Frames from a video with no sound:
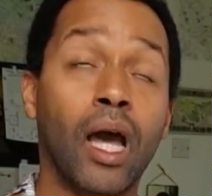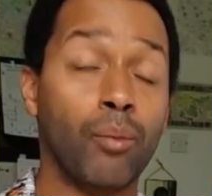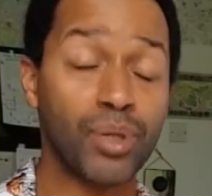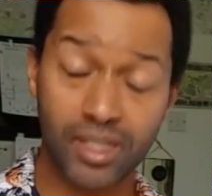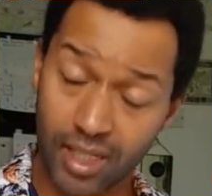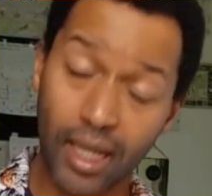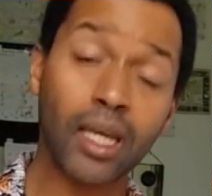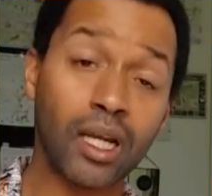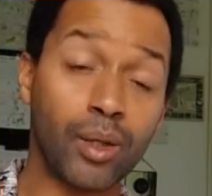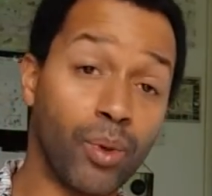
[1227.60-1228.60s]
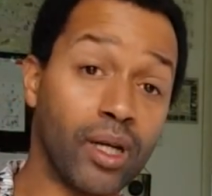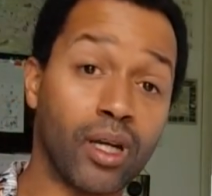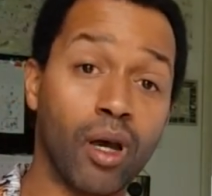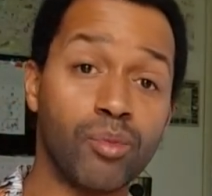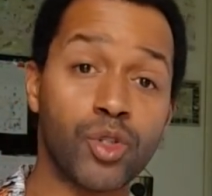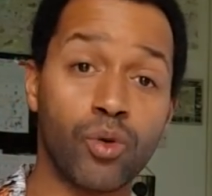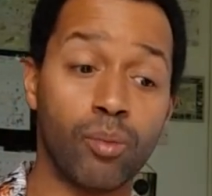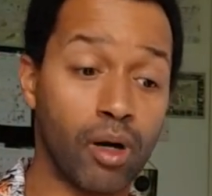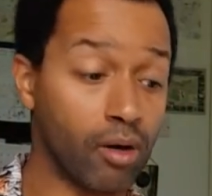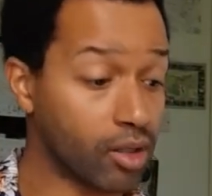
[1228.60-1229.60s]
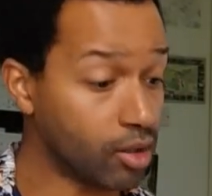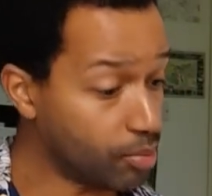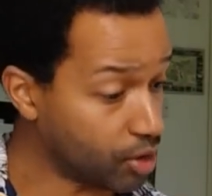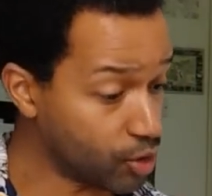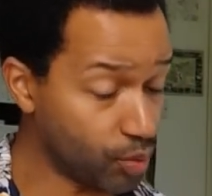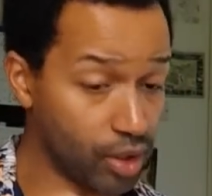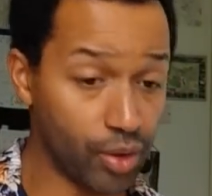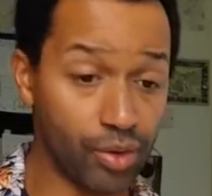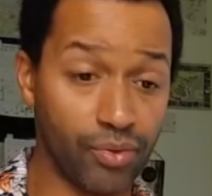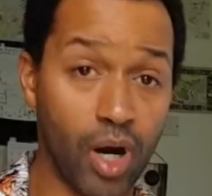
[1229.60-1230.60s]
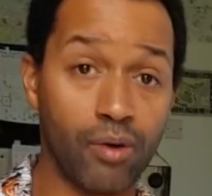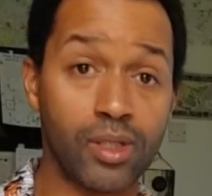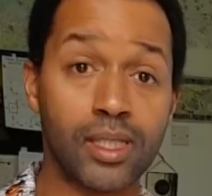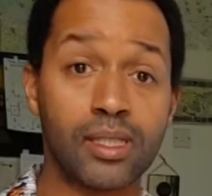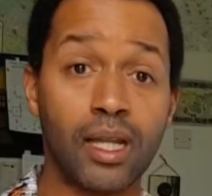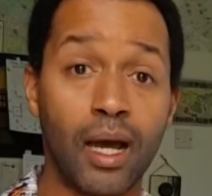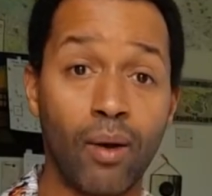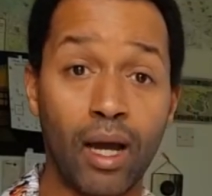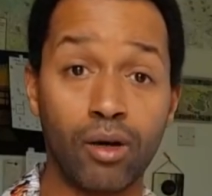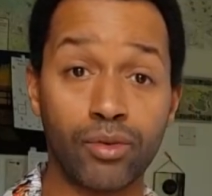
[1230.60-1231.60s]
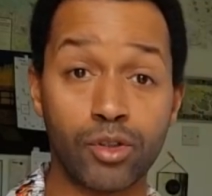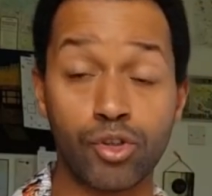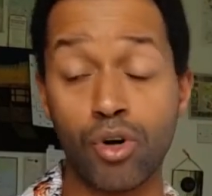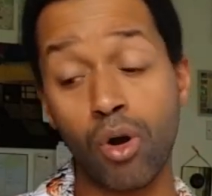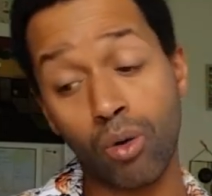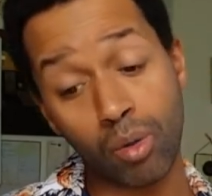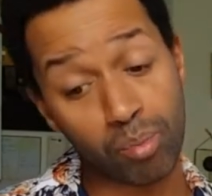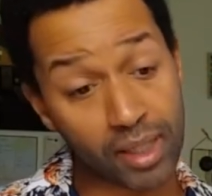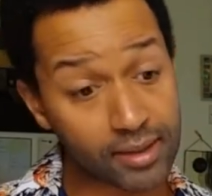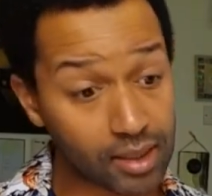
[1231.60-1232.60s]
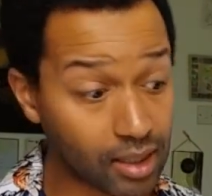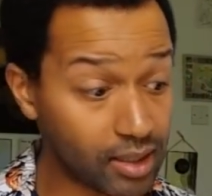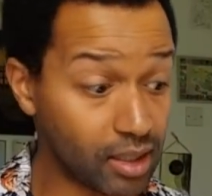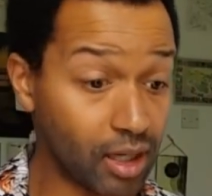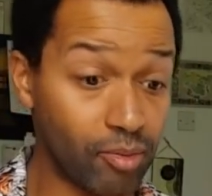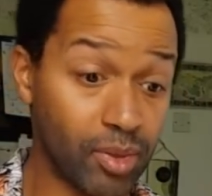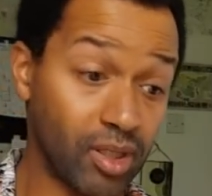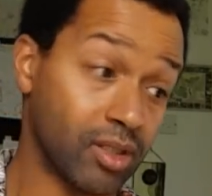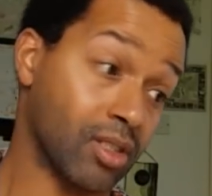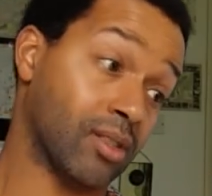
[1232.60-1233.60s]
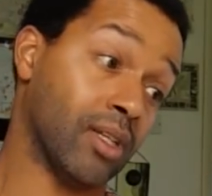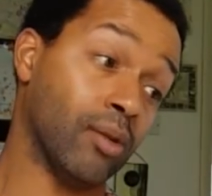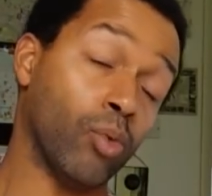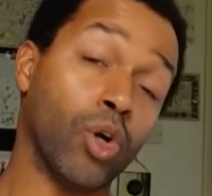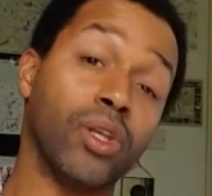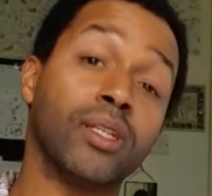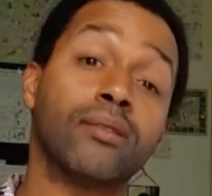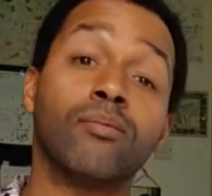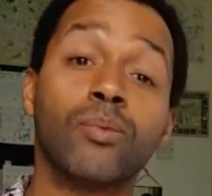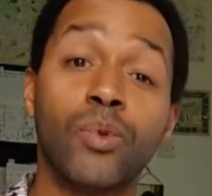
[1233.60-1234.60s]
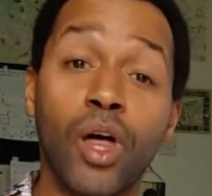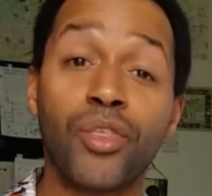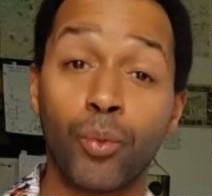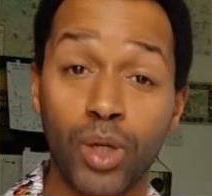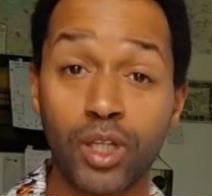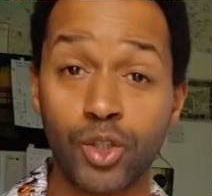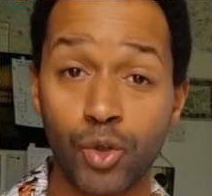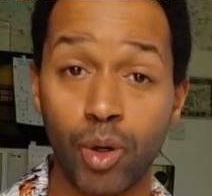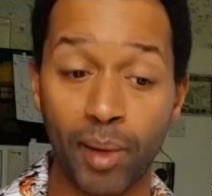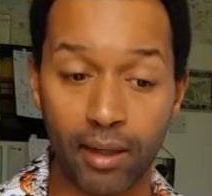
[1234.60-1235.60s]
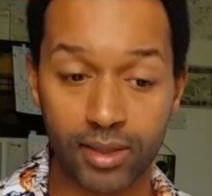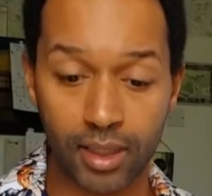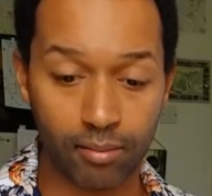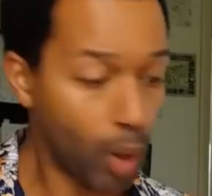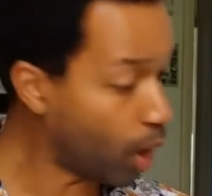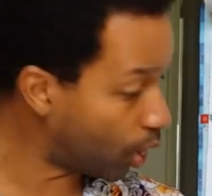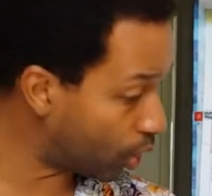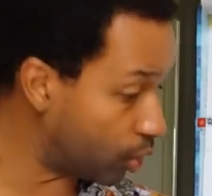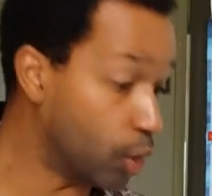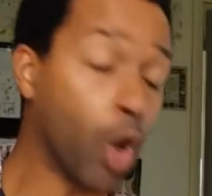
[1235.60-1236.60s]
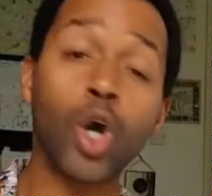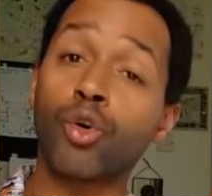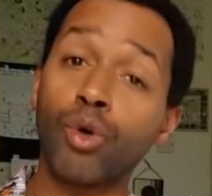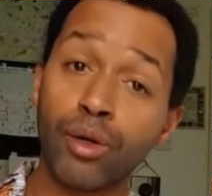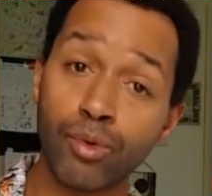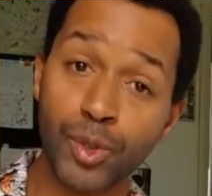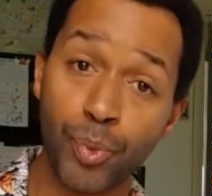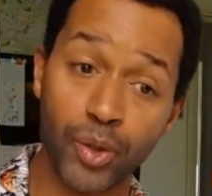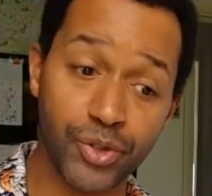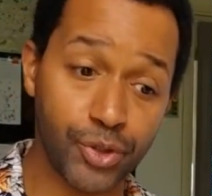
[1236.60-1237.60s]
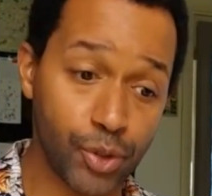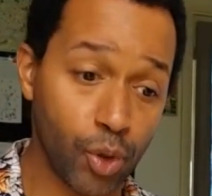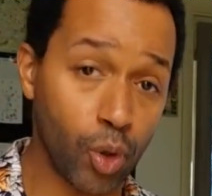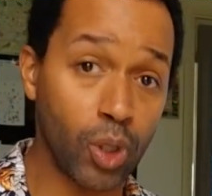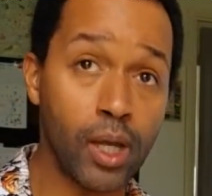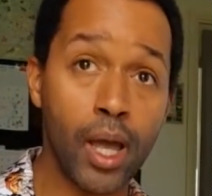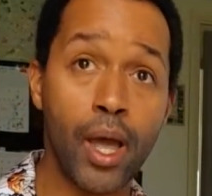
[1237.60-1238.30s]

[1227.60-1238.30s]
Particularly when it comes to America, because we know the virus is now out of control and basically the government has just said, well, there's nothing we can do about it. Not a great response at all,